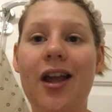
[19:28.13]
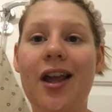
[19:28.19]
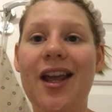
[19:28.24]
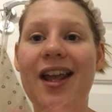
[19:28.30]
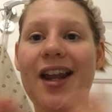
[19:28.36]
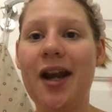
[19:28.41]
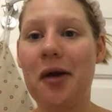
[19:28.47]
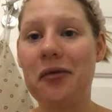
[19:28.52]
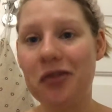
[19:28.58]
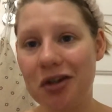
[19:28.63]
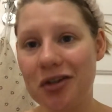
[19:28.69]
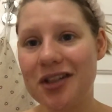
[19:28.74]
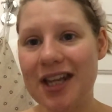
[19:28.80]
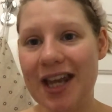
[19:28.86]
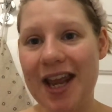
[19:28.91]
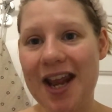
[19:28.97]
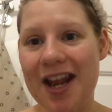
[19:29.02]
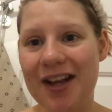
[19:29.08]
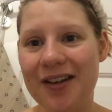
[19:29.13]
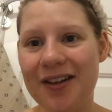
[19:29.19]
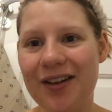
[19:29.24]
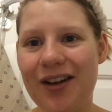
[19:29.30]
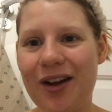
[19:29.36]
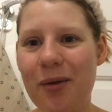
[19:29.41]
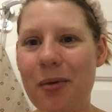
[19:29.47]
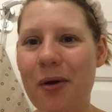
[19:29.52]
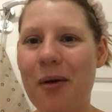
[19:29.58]
in a routine,
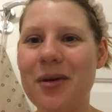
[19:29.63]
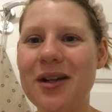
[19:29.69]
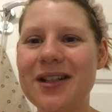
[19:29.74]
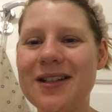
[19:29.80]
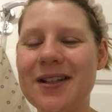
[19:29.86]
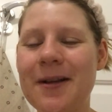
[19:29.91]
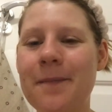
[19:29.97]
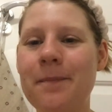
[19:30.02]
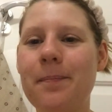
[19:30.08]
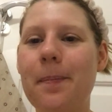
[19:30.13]
I promise.